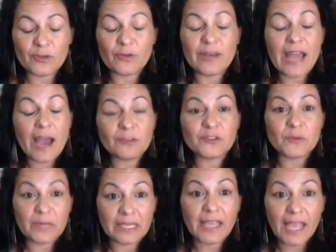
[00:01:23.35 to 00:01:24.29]
know, now
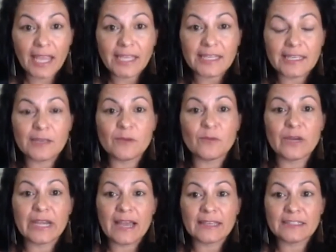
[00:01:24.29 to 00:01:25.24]
doing Katie,
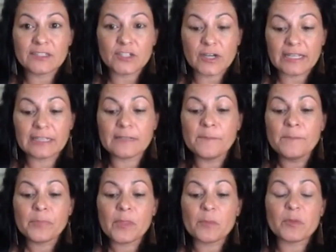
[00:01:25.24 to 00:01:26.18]
when I started
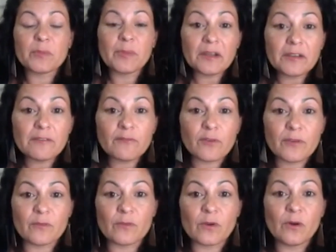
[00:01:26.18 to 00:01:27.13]
preparing for
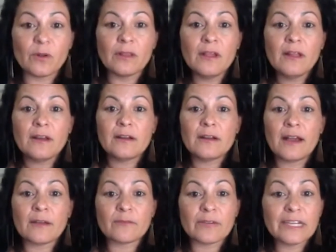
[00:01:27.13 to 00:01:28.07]
the role,
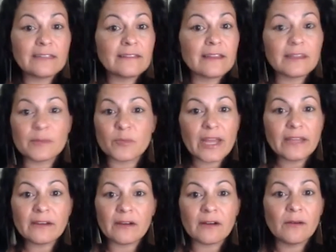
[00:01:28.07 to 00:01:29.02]
reading the
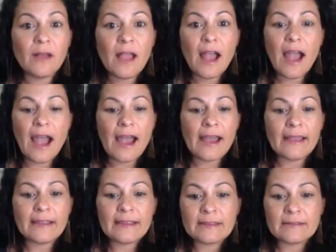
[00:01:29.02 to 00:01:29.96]
libretto,
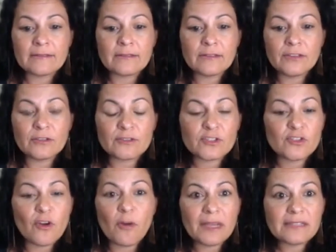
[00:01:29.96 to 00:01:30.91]
I, you know,
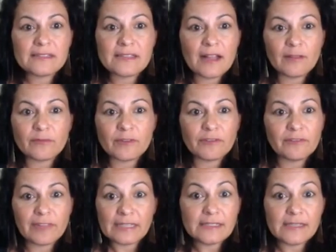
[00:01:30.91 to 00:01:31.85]
saw myself
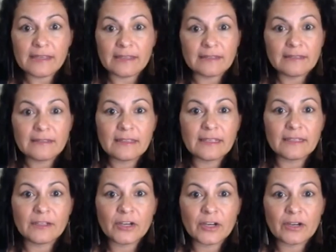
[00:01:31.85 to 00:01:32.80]
reflected in
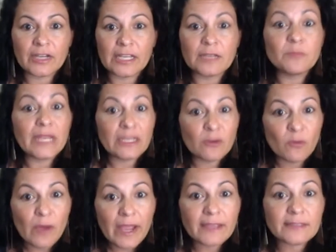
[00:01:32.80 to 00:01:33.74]
her in many
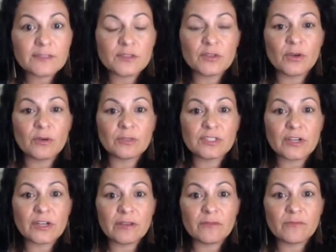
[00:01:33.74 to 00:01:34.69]
ways, you know,
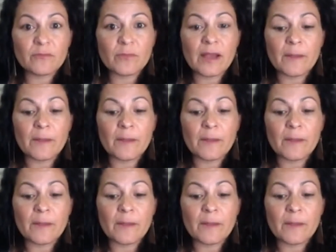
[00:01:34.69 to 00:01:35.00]
starting